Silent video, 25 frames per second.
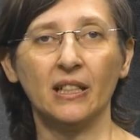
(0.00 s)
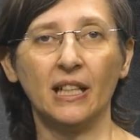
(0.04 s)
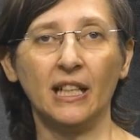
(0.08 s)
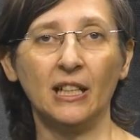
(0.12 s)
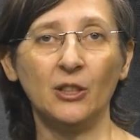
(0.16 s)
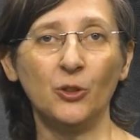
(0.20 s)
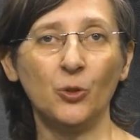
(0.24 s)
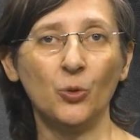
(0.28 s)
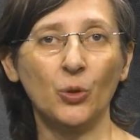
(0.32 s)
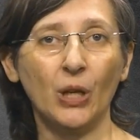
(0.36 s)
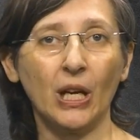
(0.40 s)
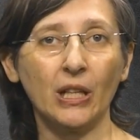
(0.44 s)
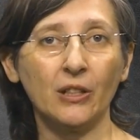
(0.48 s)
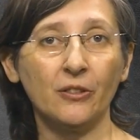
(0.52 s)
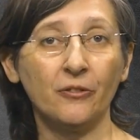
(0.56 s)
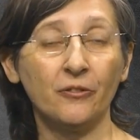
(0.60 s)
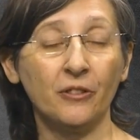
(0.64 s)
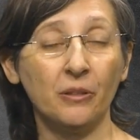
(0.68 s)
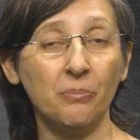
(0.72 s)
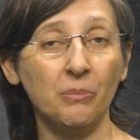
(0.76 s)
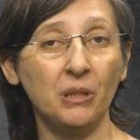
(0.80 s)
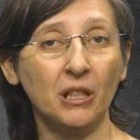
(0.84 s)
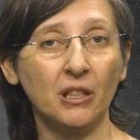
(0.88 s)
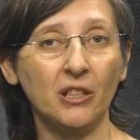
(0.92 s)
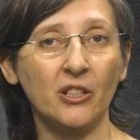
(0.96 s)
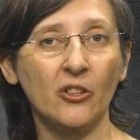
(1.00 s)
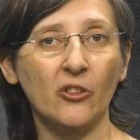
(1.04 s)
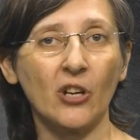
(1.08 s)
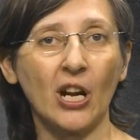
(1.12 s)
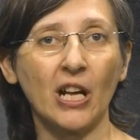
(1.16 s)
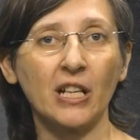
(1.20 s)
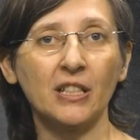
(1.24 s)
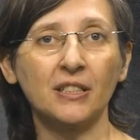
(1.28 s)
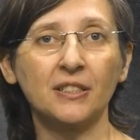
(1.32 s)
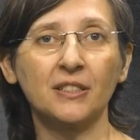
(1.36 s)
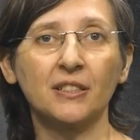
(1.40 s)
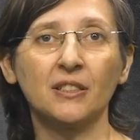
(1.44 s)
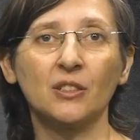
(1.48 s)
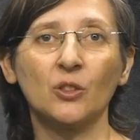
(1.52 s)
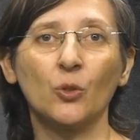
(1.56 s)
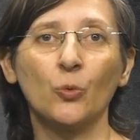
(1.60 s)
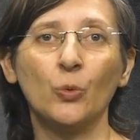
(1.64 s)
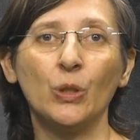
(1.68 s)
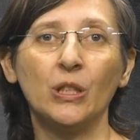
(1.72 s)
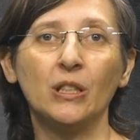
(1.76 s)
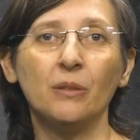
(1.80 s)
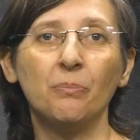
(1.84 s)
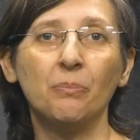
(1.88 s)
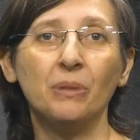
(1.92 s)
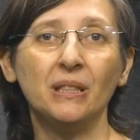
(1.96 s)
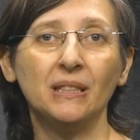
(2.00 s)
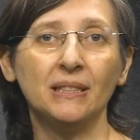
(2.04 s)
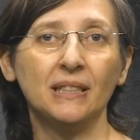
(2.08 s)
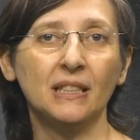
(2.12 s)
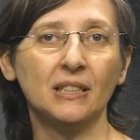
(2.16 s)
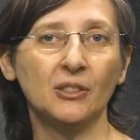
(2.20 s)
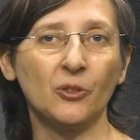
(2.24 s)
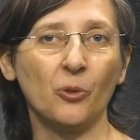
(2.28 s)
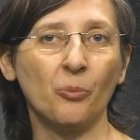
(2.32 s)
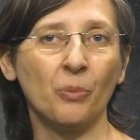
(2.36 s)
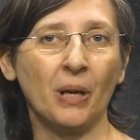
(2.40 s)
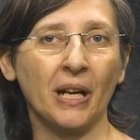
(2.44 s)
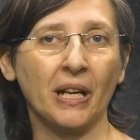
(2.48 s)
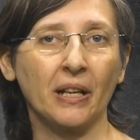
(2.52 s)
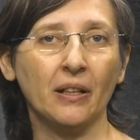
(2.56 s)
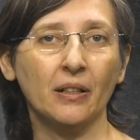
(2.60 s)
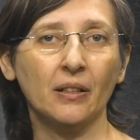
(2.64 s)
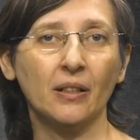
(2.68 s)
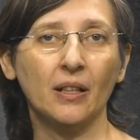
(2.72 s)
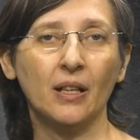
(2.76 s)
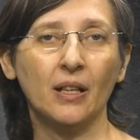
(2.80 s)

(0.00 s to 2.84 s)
and to get familiarized with the business domain.